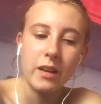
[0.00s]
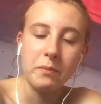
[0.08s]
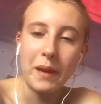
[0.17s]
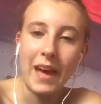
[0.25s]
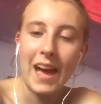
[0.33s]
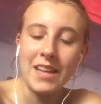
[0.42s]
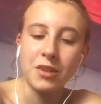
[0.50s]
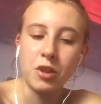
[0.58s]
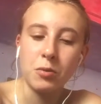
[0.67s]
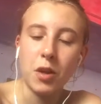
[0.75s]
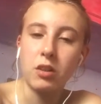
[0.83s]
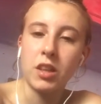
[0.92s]
Bear ended
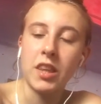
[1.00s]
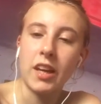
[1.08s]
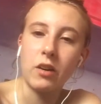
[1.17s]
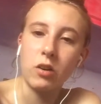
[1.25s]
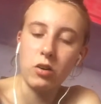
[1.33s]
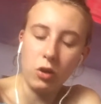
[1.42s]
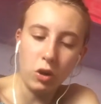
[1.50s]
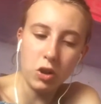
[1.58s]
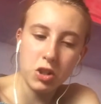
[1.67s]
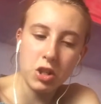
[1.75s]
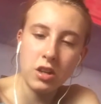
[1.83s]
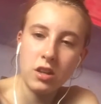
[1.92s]
up going in that
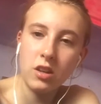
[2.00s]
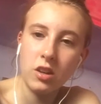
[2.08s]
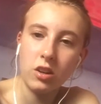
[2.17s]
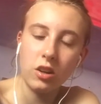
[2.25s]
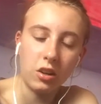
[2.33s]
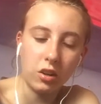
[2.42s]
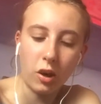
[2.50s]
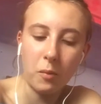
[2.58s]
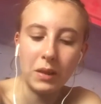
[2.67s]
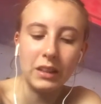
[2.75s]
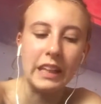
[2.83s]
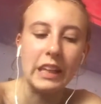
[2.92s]
hutch
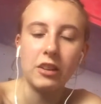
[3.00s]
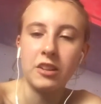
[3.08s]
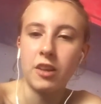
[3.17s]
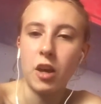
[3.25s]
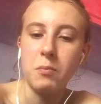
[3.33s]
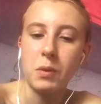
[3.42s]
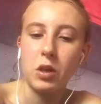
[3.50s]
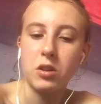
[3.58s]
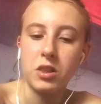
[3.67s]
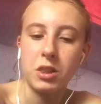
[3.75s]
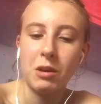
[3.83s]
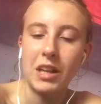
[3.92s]
completely on his own,
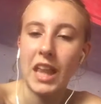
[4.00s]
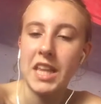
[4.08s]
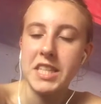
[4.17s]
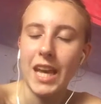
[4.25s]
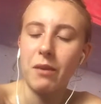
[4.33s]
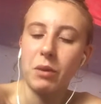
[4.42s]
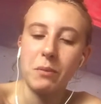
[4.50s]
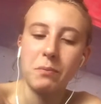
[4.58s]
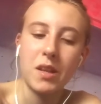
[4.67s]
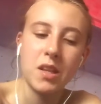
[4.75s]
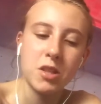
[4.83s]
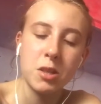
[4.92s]
because throughout that day we had
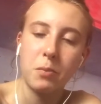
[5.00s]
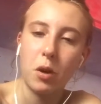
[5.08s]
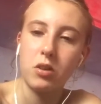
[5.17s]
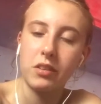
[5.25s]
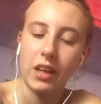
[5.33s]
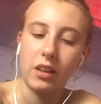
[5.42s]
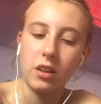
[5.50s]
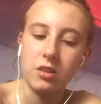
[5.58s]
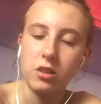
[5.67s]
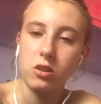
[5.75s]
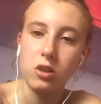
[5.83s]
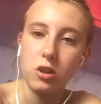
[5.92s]
managed to bond
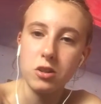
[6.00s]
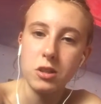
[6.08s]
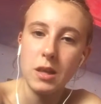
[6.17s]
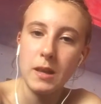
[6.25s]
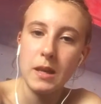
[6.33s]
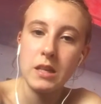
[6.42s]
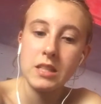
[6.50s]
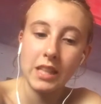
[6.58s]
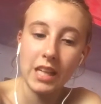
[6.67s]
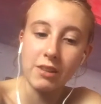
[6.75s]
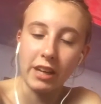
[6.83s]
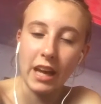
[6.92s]
Angus and Gus
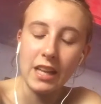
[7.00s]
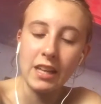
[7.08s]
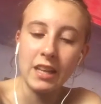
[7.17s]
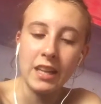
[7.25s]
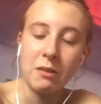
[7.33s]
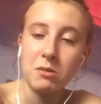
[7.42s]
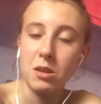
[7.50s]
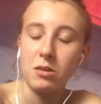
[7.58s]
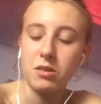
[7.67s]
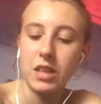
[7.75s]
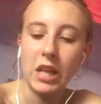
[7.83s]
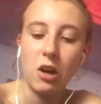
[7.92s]
together again, and
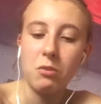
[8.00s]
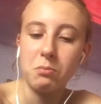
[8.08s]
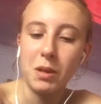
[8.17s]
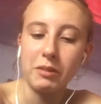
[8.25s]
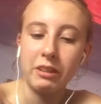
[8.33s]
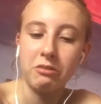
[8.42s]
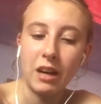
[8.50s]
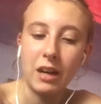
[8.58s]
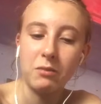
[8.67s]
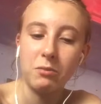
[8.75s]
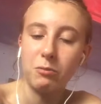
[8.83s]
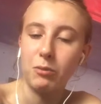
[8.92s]
they got on perfectly
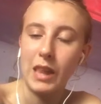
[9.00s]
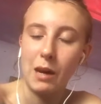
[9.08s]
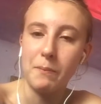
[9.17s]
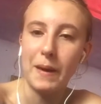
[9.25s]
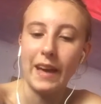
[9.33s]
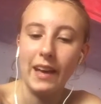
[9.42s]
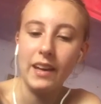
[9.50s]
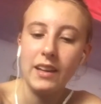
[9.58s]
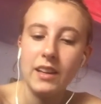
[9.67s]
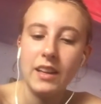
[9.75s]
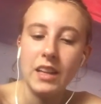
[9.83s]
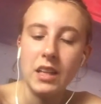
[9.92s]
fine without Bear
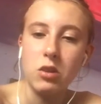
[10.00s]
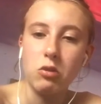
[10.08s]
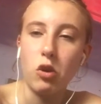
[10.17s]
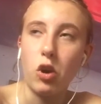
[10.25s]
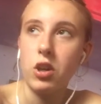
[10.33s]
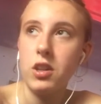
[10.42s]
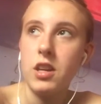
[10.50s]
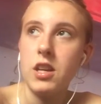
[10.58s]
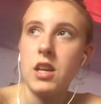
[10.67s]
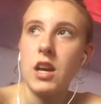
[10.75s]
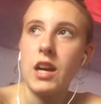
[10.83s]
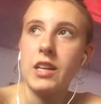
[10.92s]
in the run.
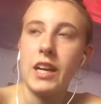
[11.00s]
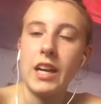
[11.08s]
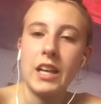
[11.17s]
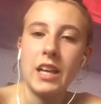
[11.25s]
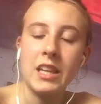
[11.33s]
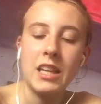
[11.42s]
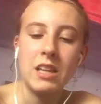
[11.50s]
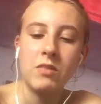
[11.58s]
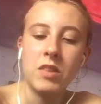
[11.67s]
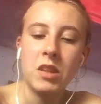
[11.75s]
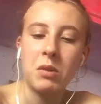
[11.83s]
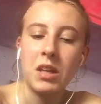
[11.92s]
And then in the
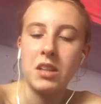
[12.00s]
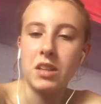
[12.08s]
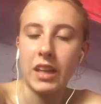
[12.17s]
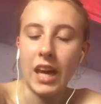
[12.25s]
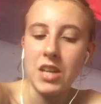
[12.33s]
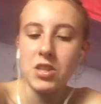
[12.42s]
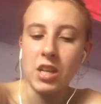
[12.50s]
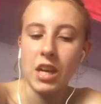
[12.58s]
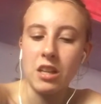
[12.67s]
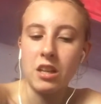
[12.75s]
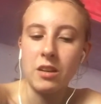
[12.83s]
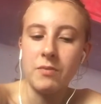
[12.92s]
evening they went in the cage
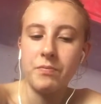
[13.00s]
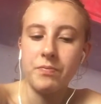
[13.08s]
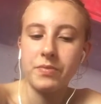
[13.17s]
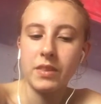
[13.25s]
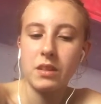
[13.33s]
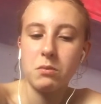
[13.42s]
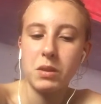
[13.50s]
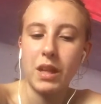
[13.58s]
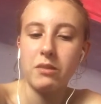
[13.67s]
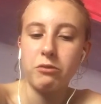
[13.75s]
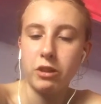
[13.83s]
together, but then